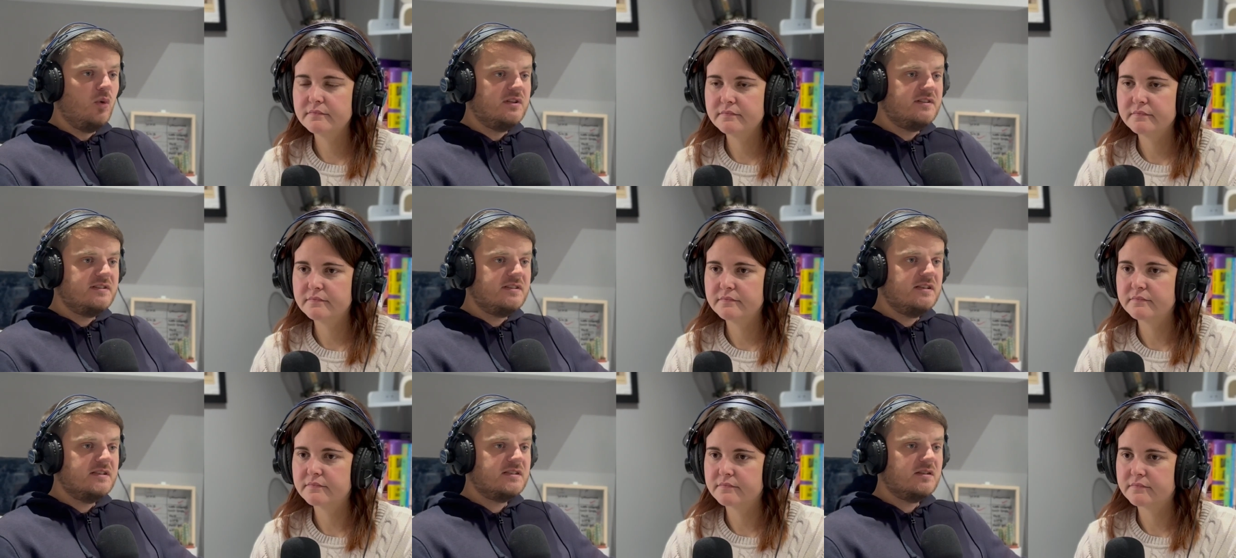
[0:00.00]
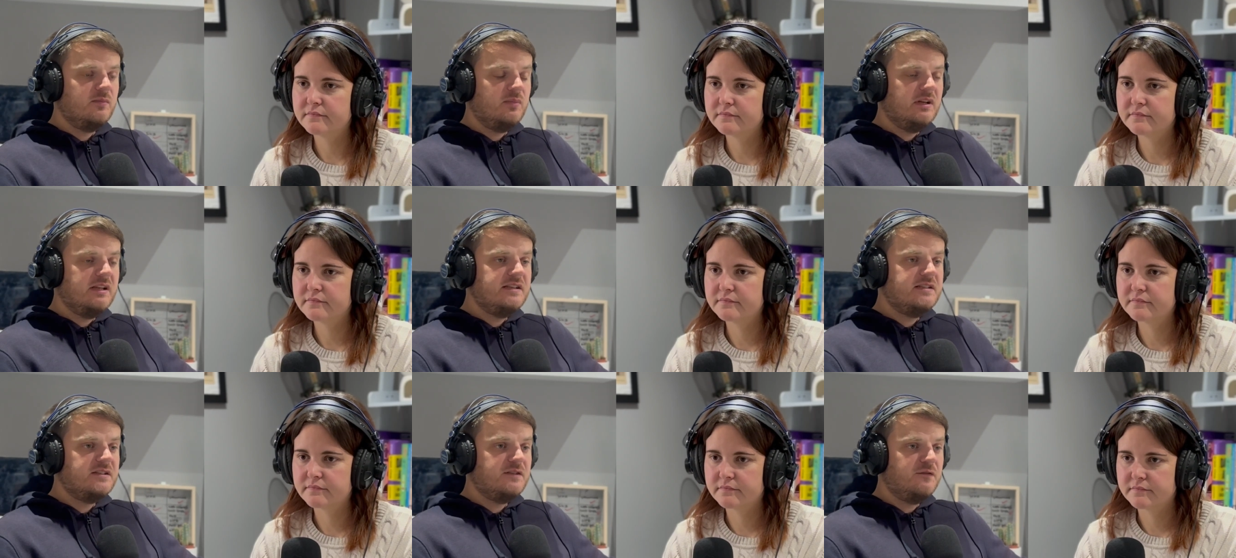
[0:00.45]
Speaker 1: once it's
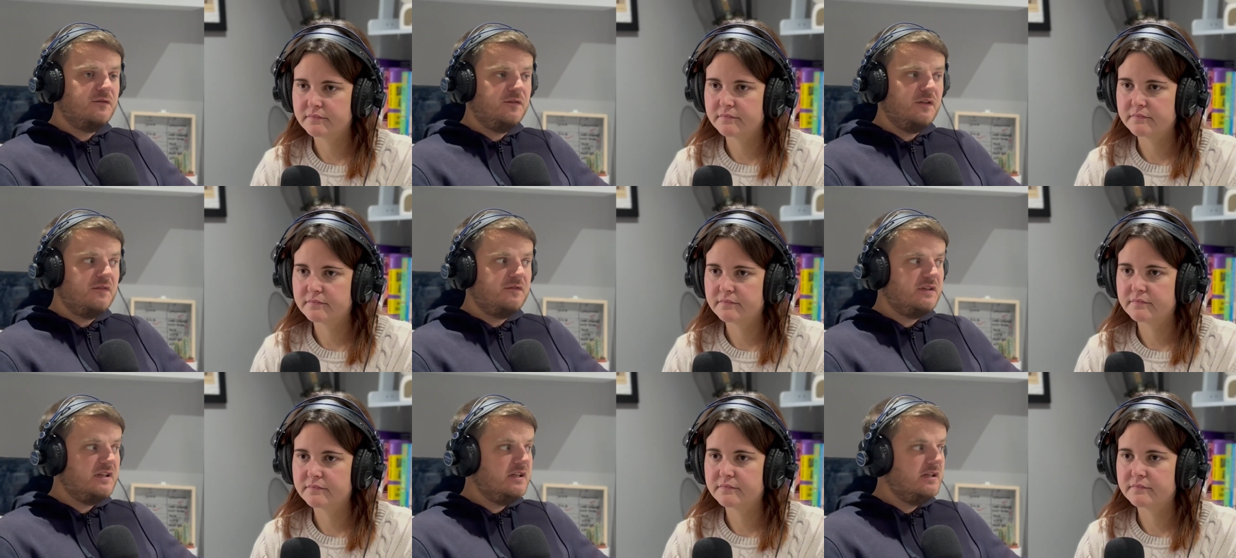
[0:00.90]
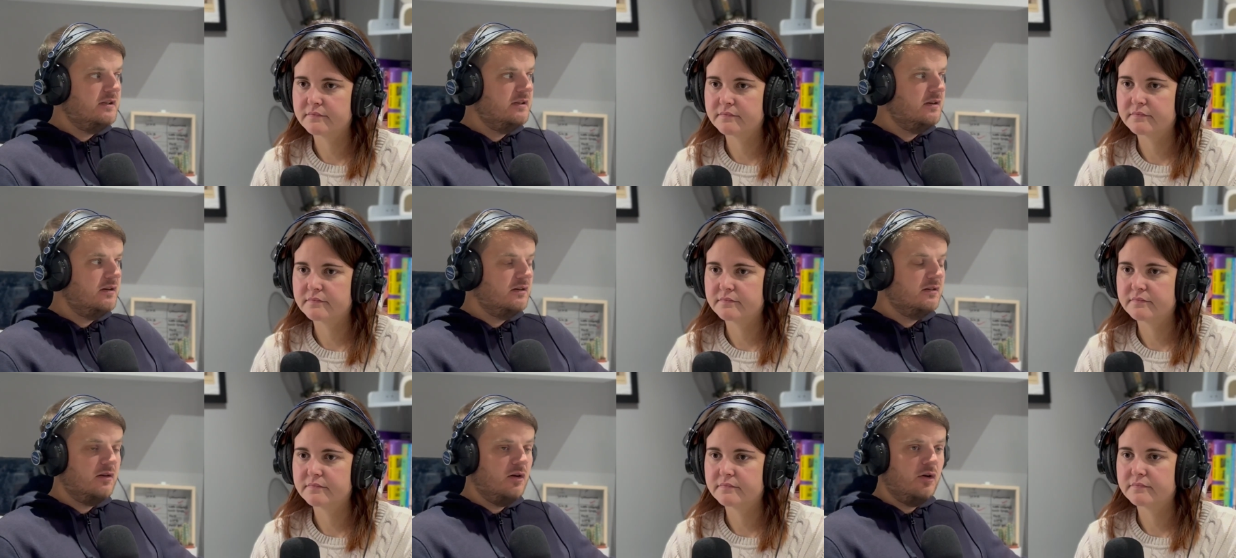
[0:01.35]
completed 50
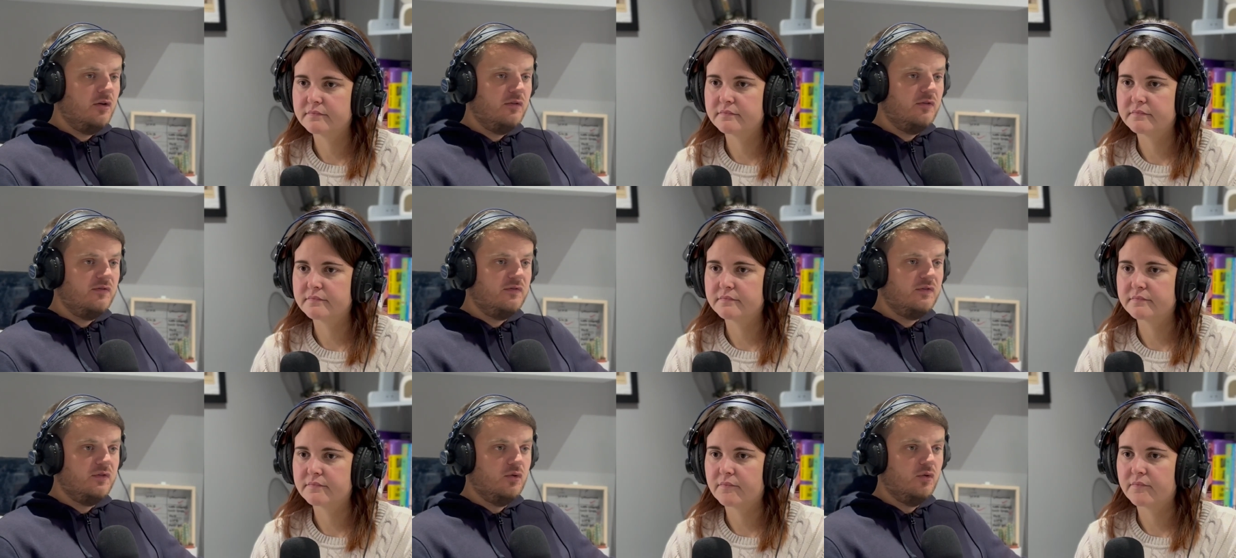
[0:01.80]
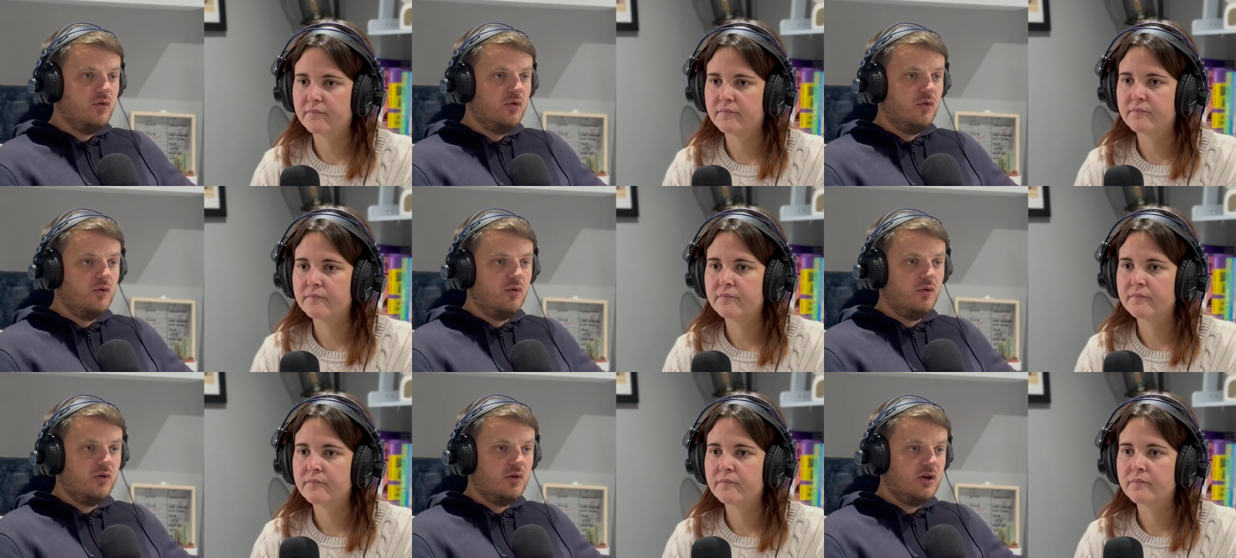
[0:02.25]
of
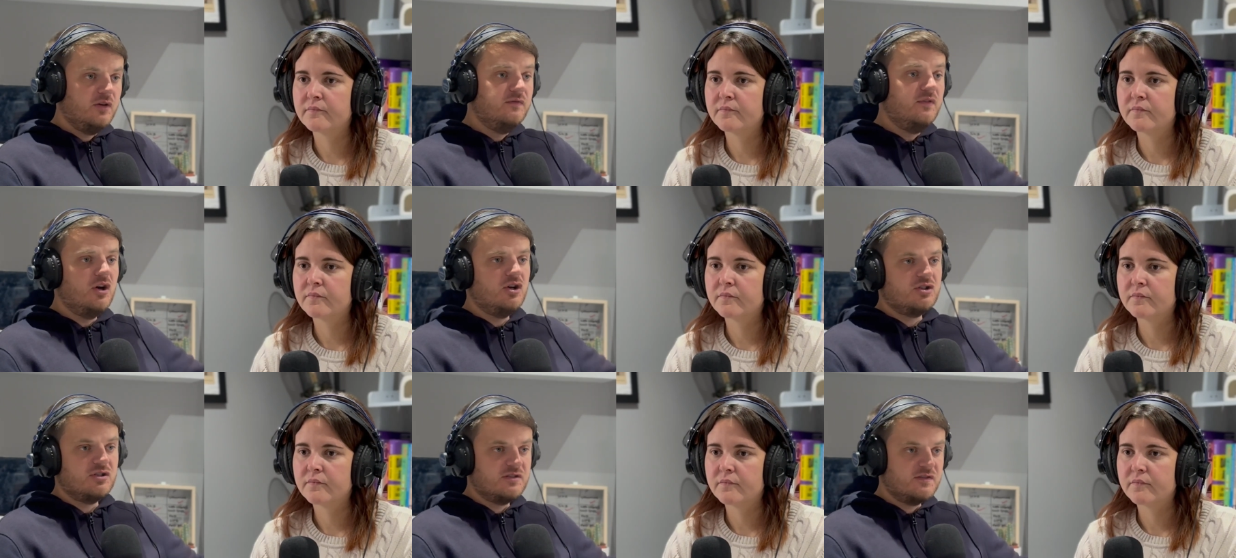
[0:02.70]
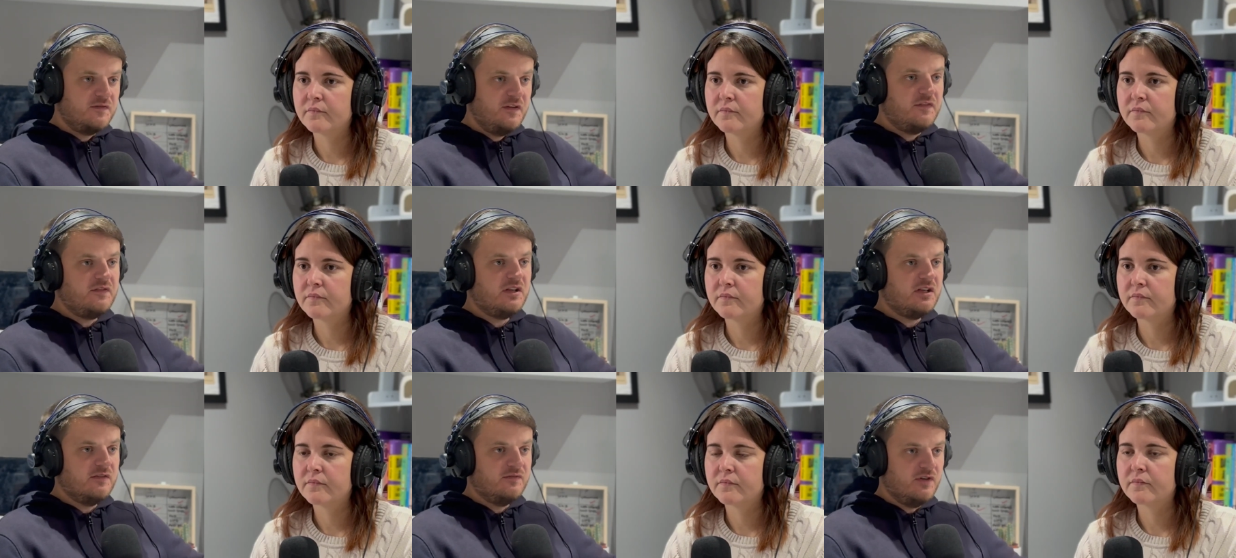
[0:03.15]
your conversions,
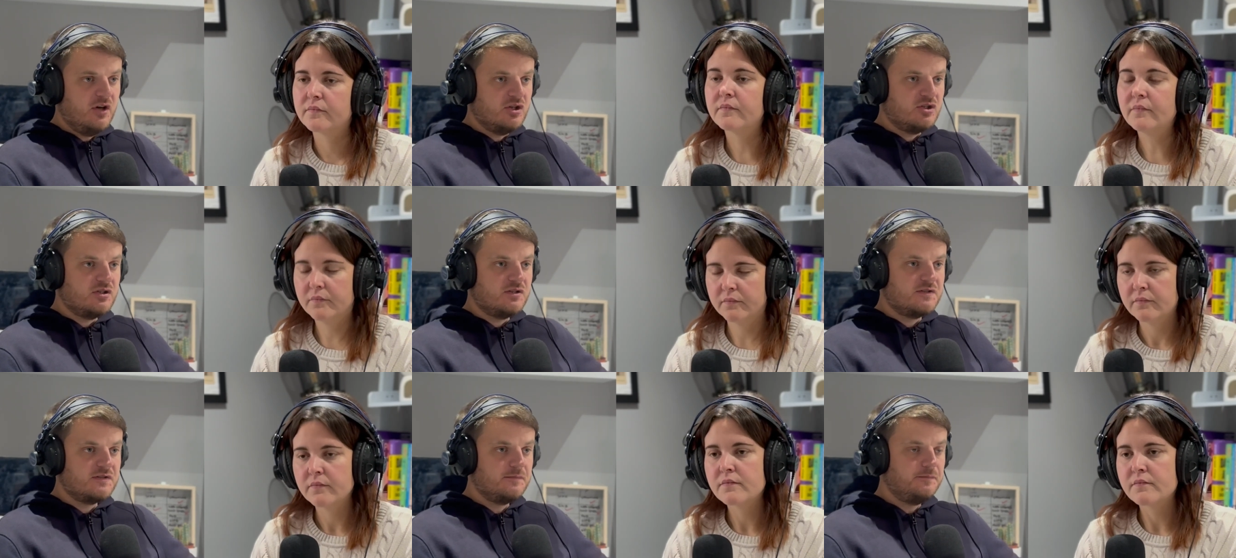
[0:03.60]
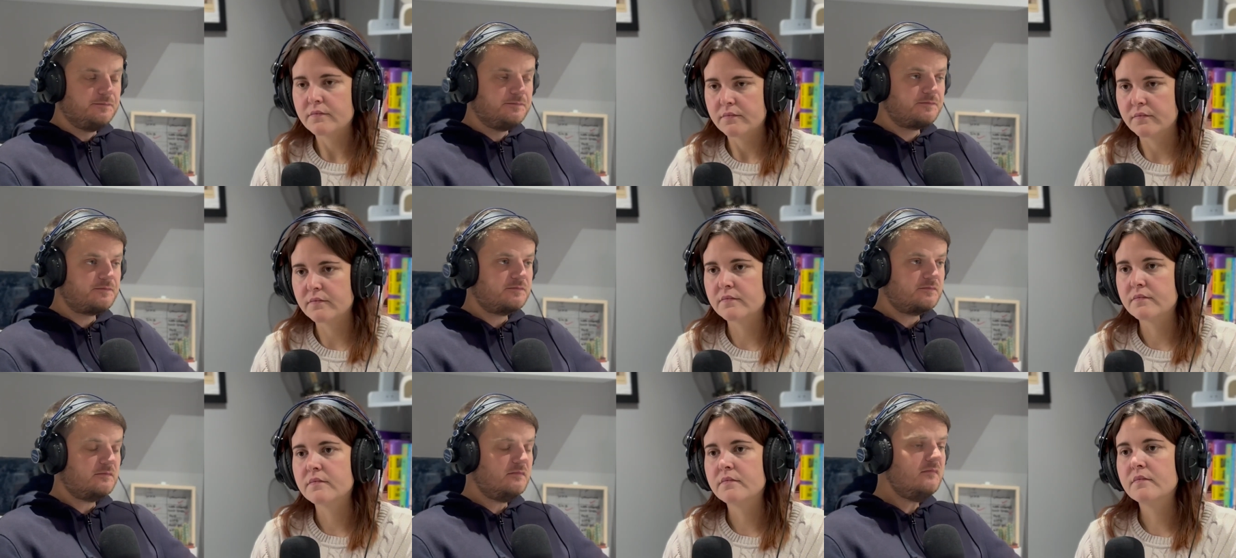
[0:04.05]
50 conversions.
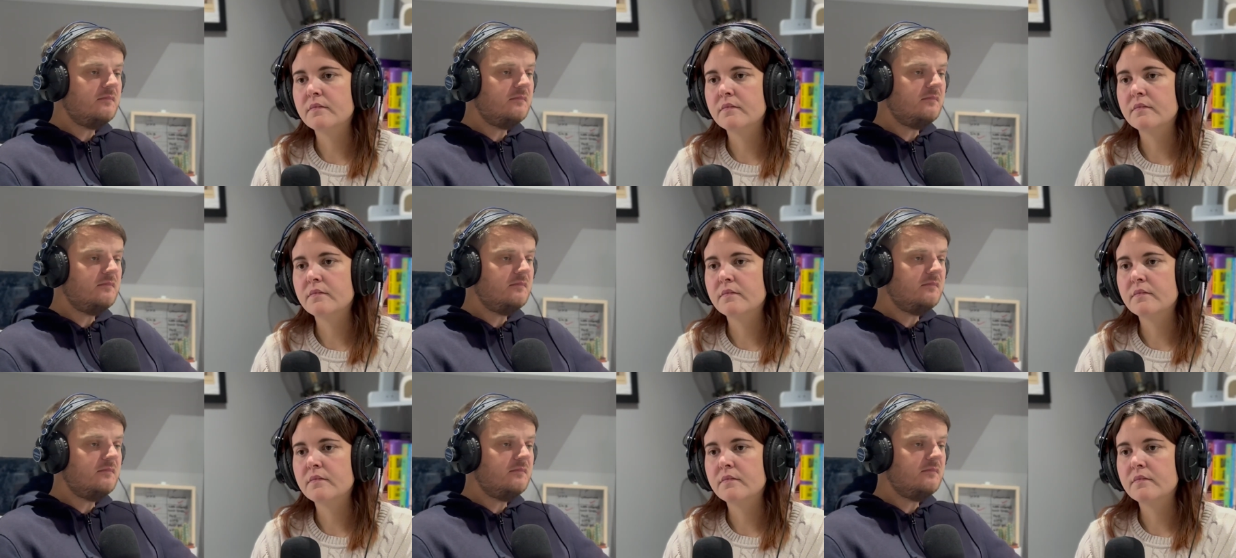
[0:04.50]
Mm-hmm.